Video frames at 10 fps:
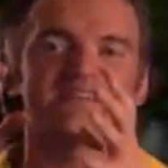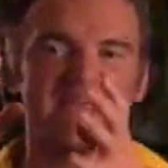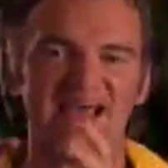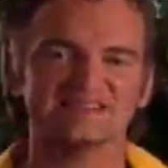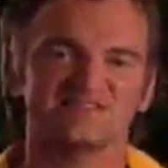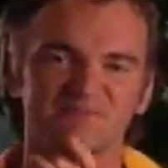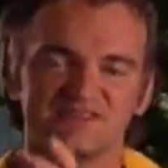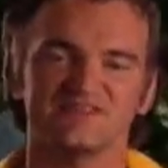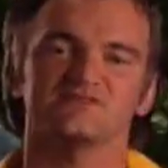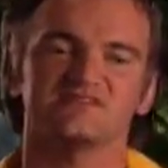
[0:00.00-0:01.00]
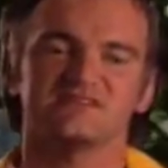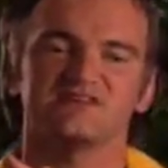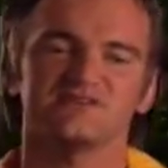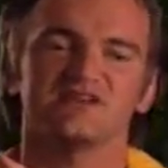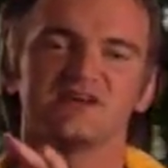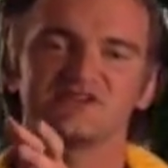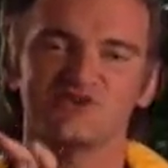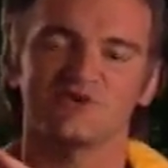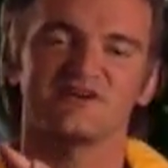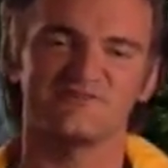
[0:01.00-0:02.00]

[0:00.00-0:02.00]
they has to be geared toward a